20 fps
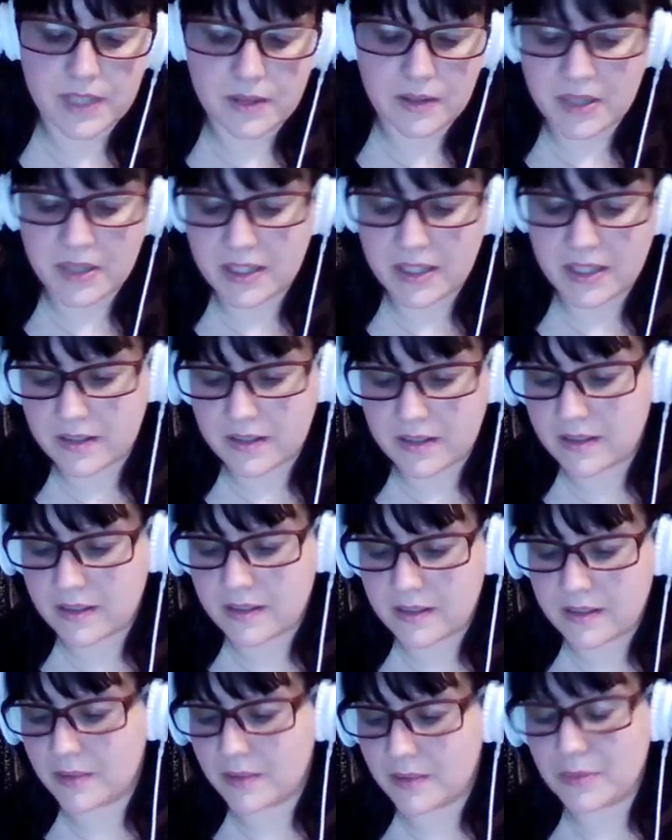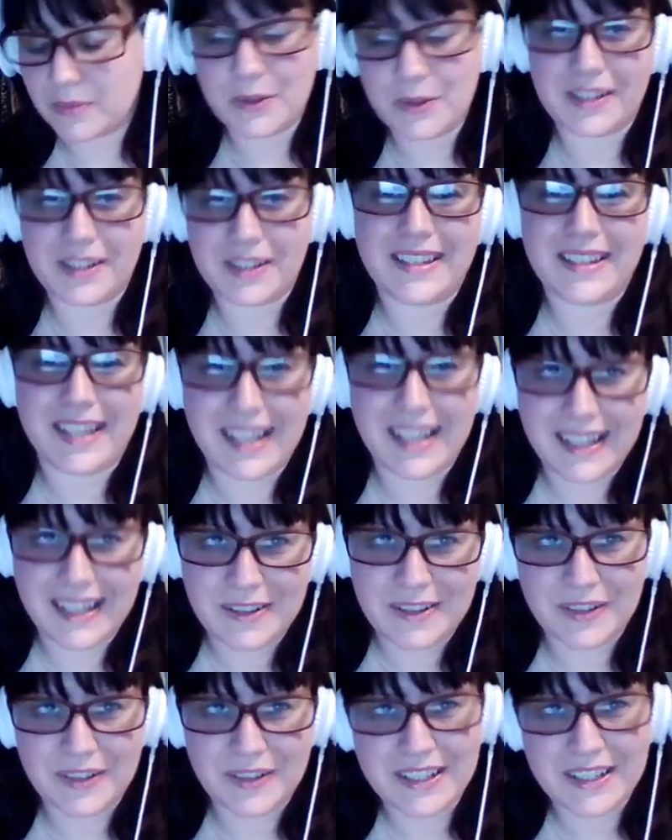Because I'm not a stick,
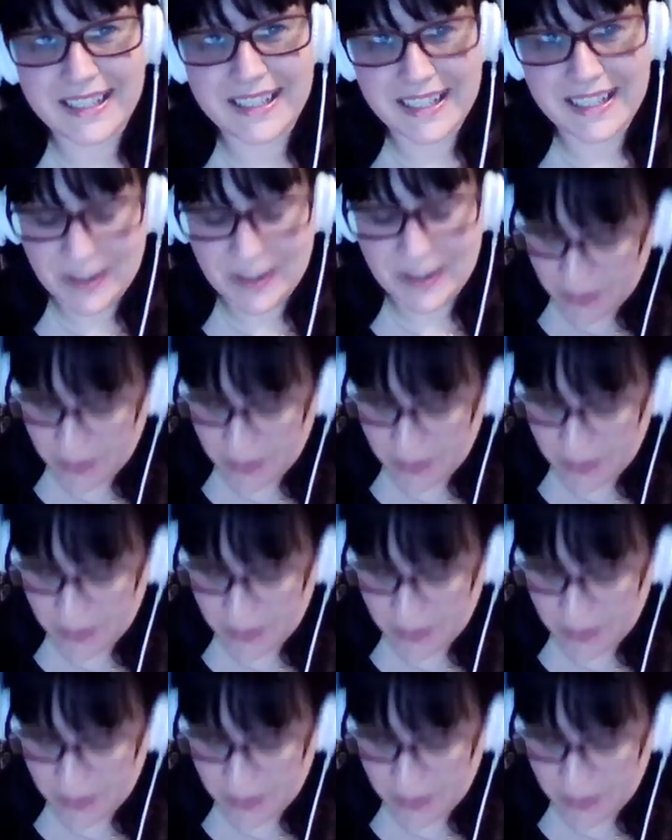obviously. I've